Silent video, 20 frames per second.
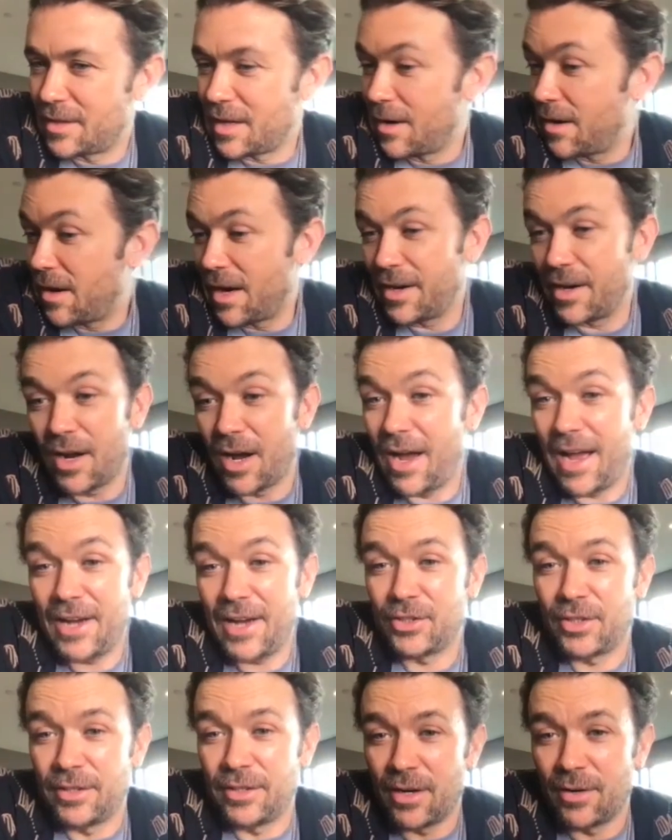I
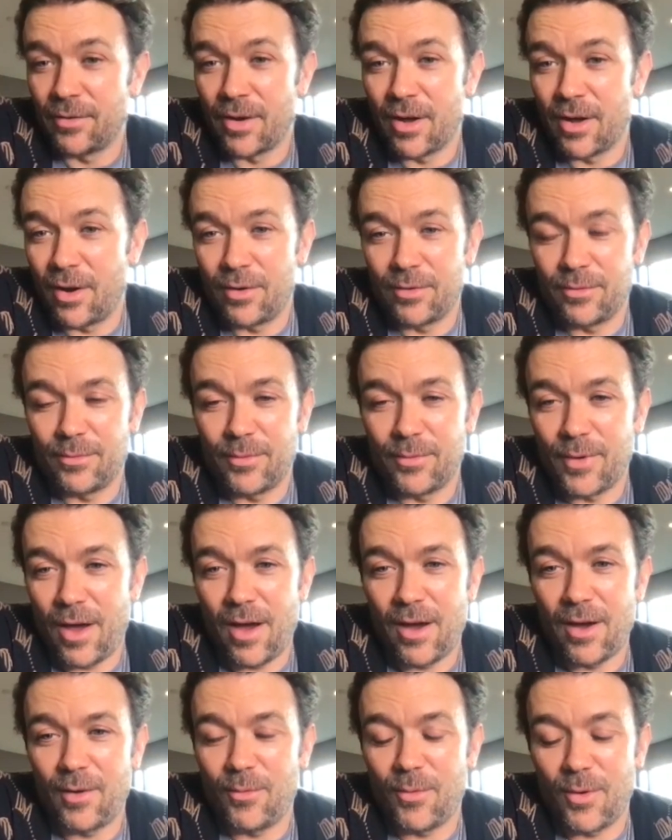actually don't know
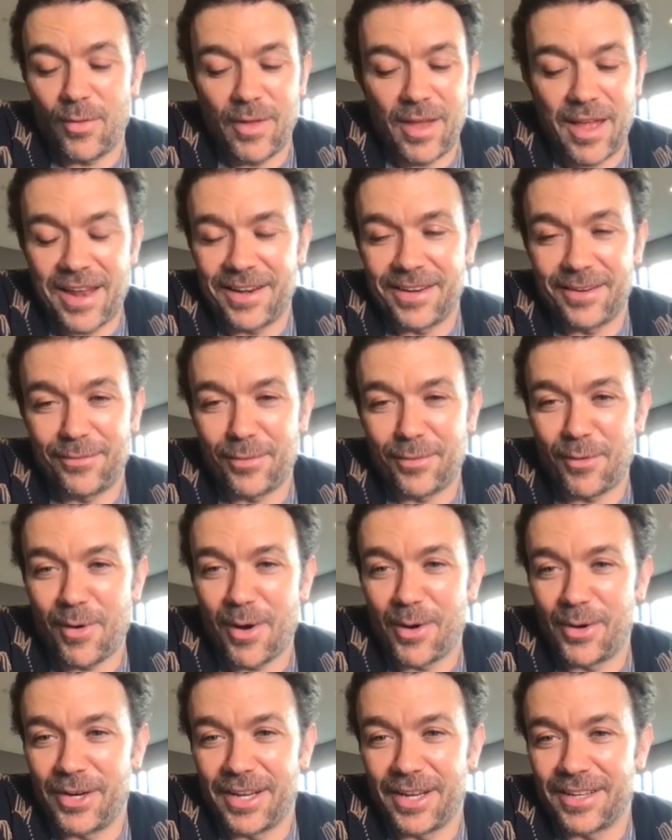what the end for
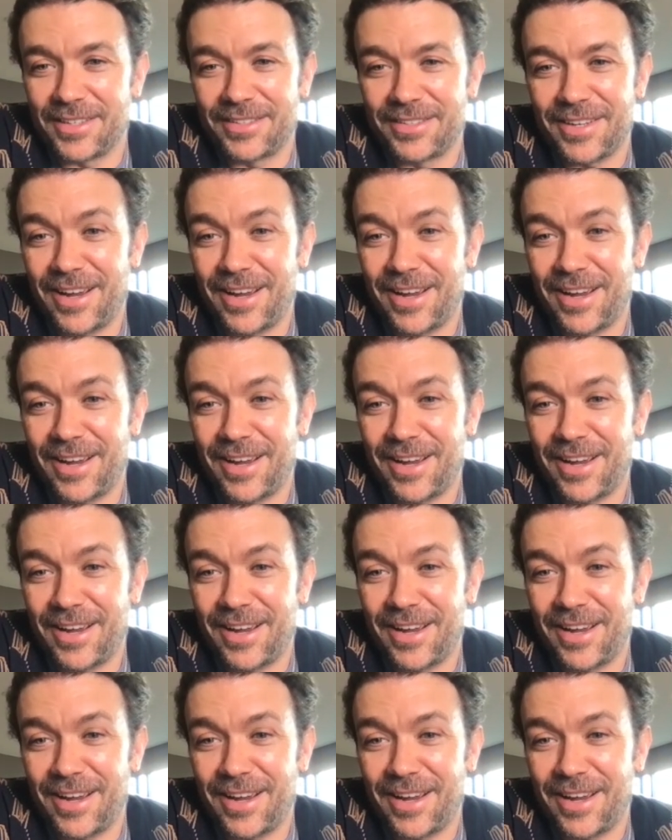Rowan is.